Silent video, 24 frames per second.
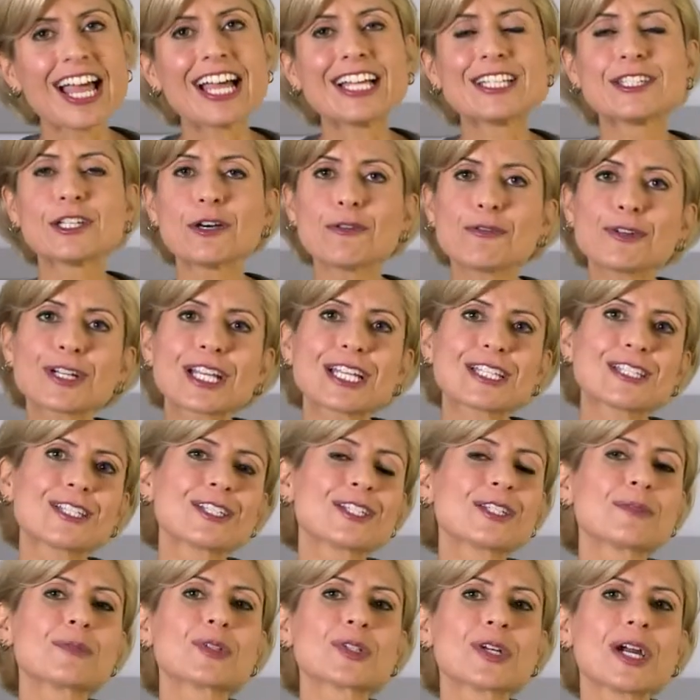And don't forget to
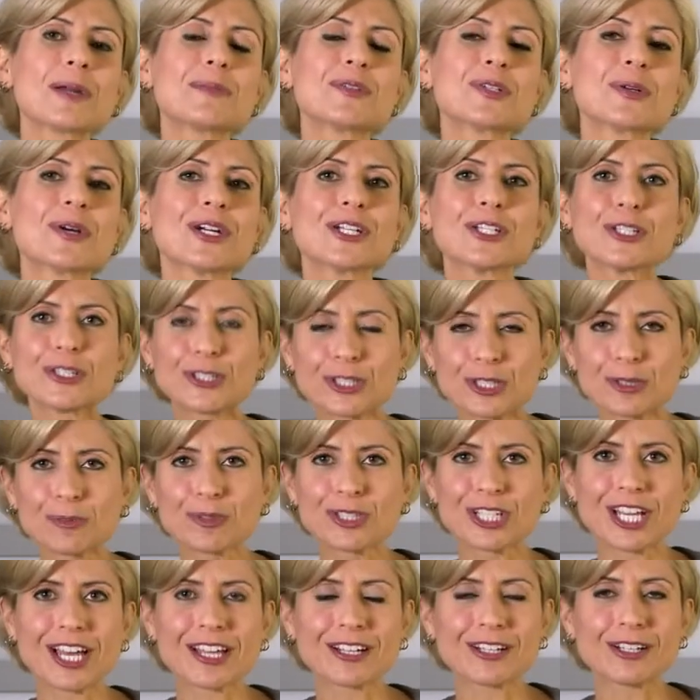subscribe to our YouTube
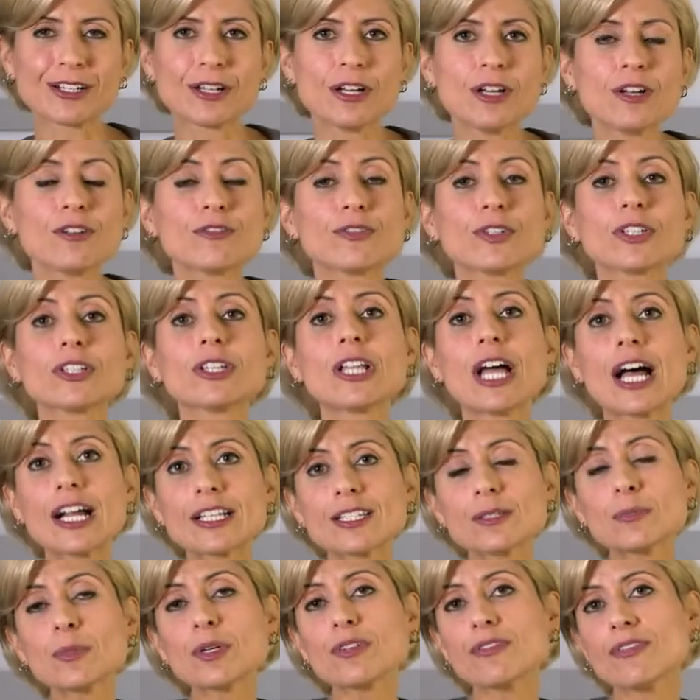channel for
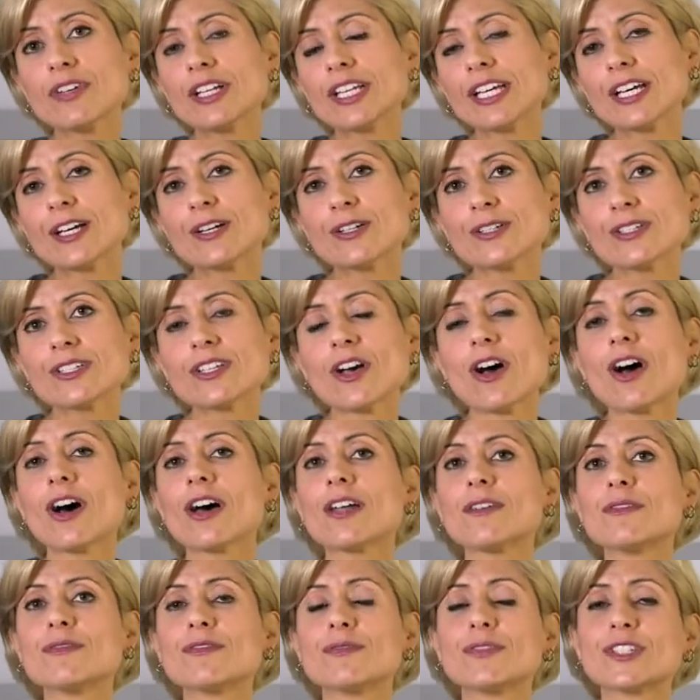lots more videos
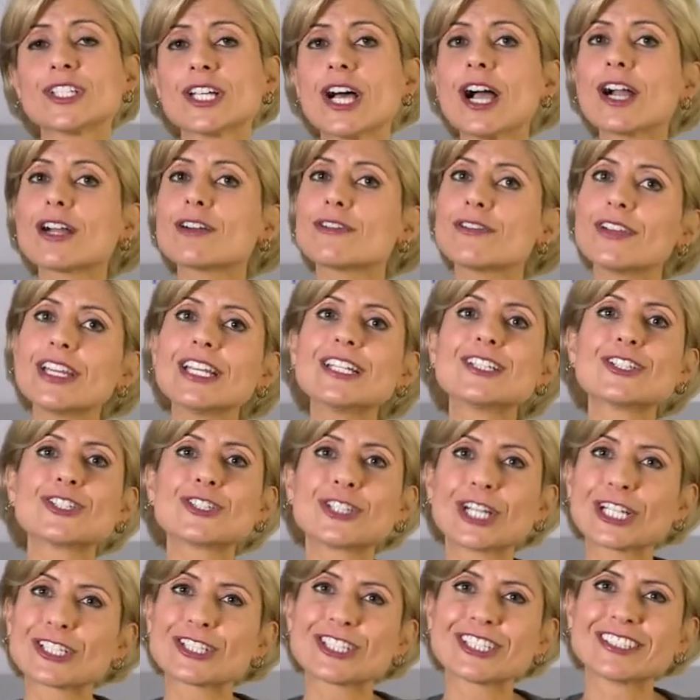on photography
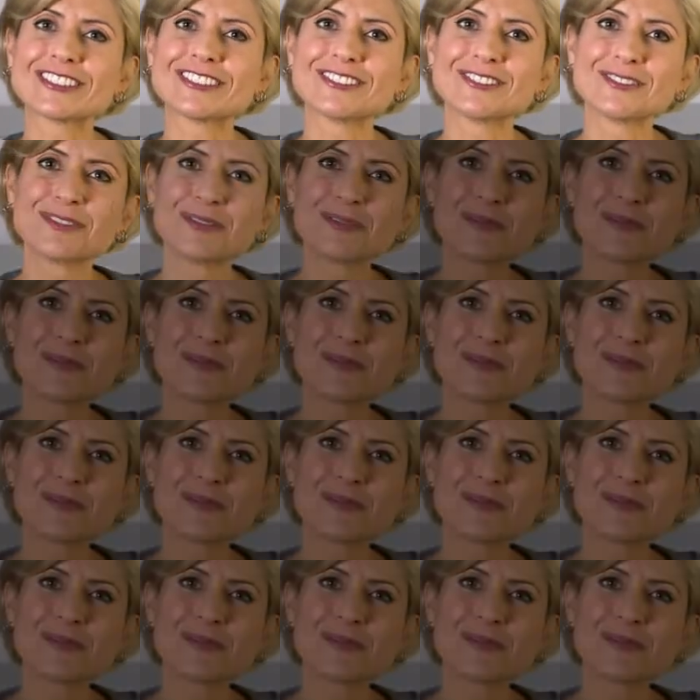instruction.